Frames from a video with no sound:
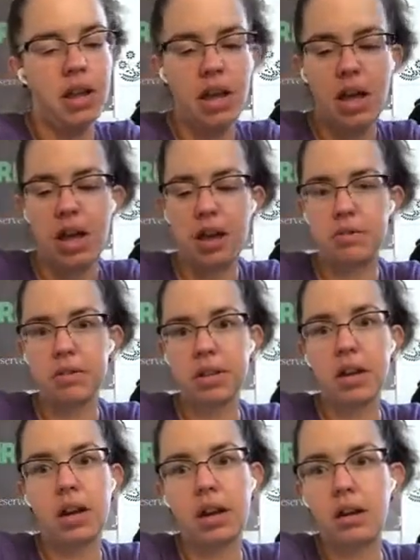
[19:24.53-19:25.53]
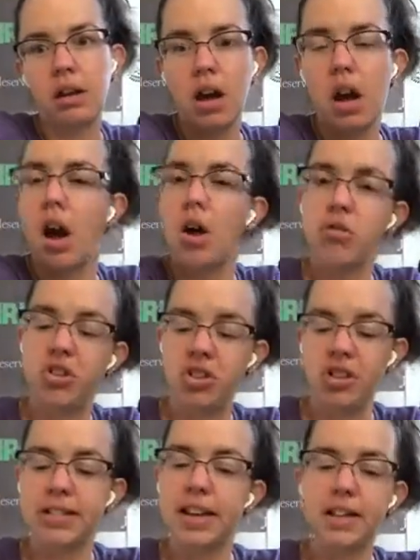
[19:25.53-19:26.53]
and I was like, oh
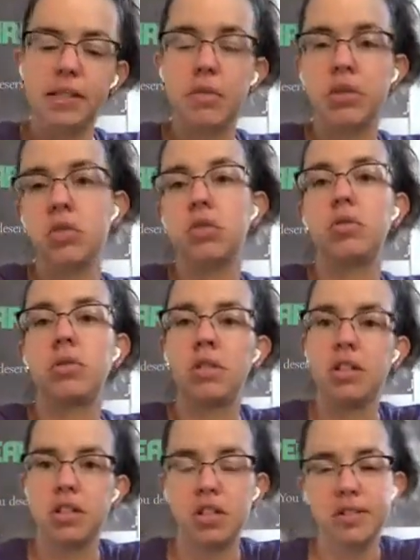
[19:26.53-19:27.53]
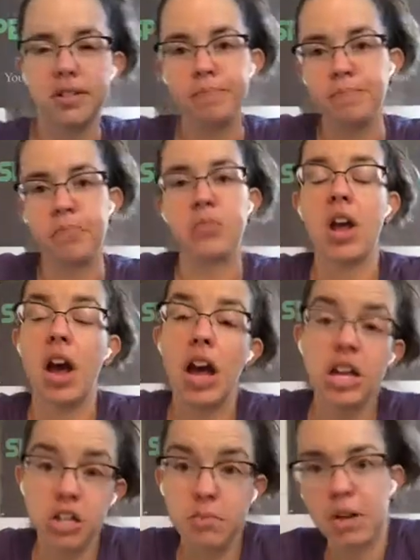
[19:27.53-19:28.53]
geez, that smells so delicious. I
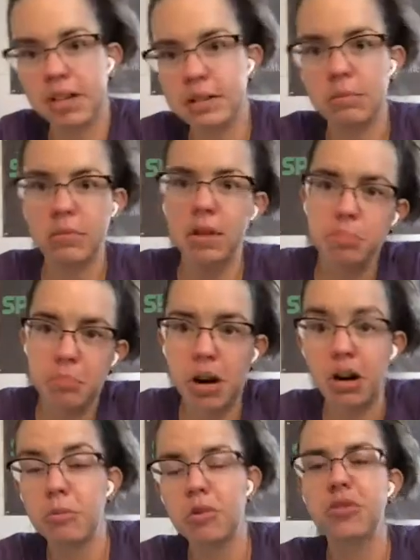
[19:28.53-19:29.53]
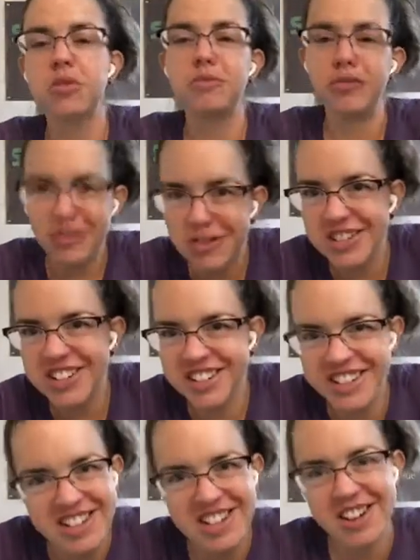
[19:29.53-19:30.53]
should make some lip balm or some
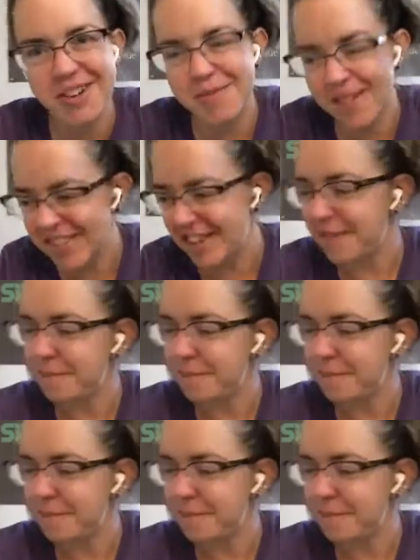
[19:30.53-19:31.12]
lotion to go with it.